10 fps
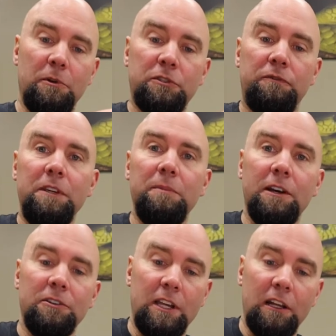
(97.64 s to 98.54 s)
most
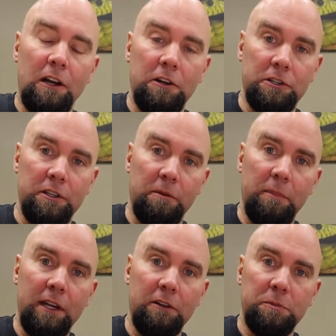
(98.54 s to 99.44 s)
females get larger than the
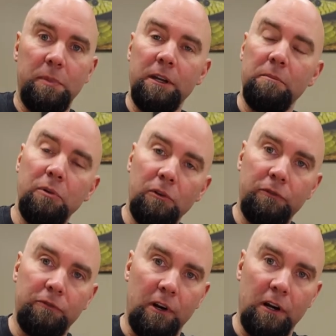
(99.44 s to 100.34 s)
males, but in
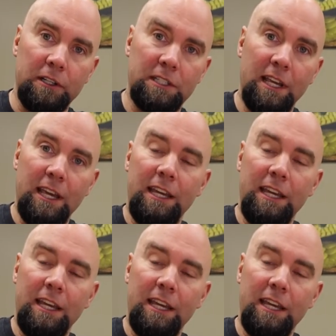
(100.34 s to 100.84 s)
bullfrogs,